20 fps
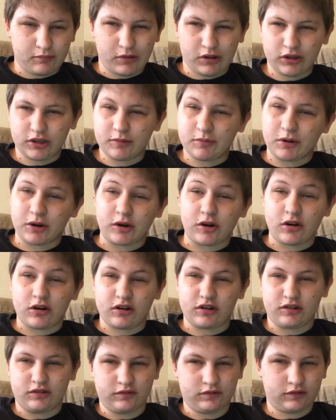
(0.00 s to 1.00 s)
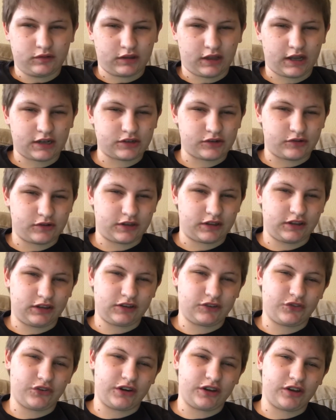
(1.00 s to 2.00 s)
Molly Burke, that's who did
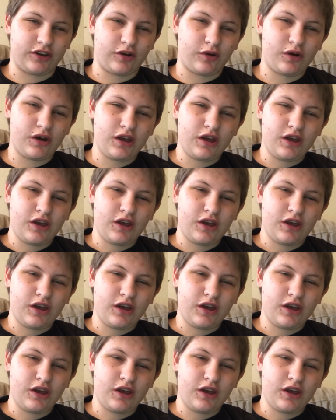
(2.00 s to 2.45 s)
this video.